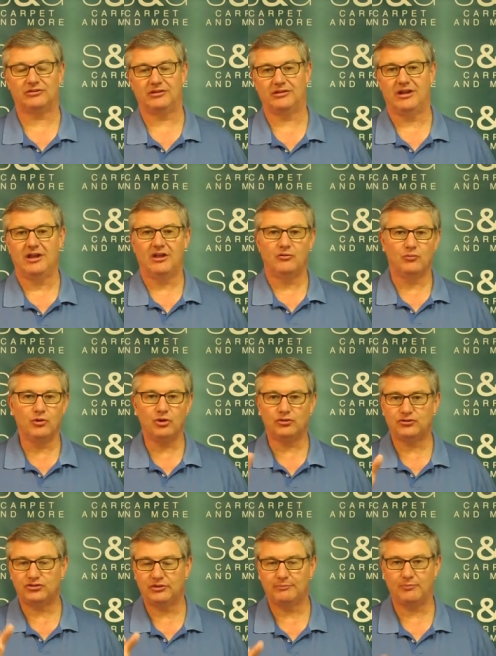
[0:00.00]
And real
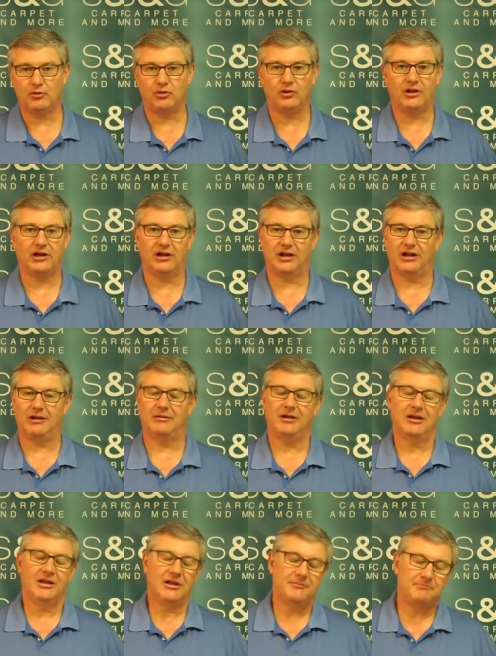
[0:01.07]
simple,
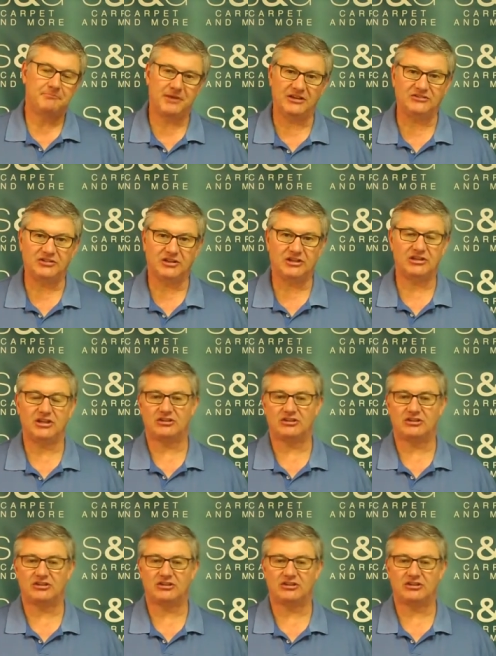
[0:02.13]
basically